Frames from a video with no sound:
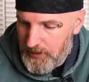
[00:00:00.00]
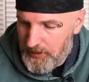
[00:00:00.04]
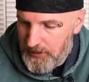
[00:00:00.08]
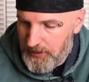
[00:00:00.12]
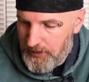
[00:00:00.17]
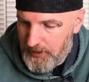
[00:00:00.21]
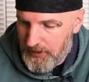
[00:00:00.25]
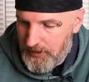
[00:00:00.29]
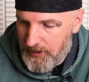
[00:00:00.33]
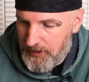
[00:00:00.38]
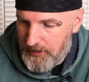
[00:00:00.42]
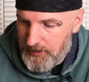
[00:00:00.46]
and
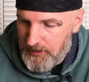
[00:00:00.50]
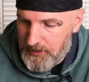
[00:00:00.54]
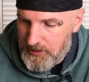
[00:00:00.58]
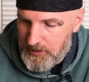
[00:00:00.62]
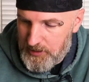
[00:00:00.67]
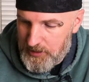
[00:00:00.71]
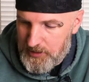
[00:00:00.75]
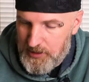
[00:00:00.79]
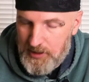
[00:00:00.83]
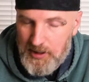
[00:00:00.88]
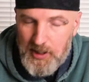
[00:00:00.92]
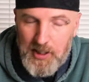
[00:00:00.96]
they're getting
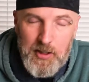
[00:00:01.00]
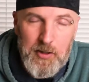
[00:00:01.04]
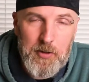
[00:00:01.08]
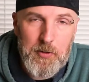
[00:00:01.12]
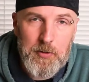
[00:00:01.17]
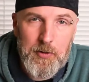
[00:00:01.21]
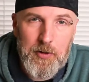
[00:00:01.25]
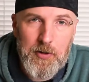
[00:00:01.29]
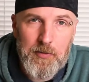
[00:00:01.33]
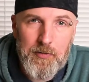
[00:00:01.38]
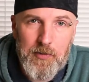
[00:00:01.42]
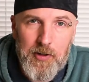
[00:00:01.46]
easier to get
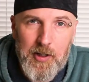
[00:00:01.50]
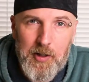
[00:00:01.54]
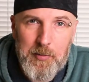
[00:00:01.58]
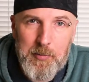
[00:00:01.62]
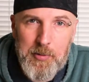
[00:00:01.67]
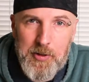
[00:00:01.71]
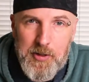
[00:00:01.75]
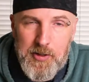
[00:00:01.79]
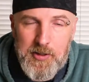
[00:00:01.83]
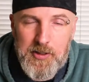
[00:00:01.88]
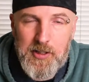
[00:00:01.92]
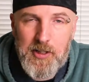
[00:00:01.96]
hold of now
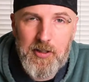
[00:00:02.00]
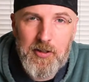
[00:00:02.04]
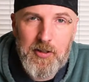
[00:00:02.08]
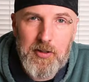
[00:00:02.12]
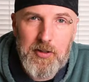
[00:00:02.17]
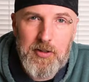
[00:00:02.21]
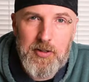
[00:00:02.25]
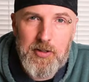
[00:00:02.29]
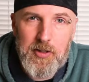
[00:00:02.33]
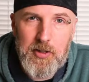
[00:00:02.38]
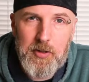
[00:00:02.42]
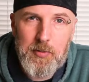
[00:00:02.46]
because they're a
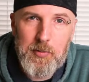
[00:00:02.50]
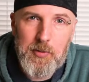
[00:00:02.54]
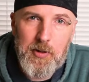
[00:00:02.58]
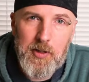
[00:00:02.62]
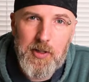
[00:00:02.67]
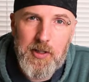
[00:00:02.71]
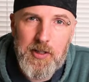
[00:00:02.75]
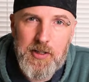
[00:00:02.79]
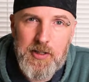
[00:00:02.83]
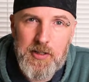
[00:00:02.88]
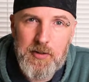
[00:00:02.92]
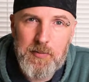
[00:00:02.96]
consumer
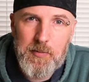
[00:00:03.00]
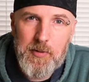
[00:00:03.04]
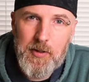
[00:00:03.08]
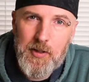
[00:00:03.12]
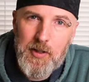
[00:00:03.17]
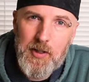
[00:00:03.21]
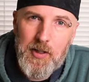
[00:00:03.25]
item.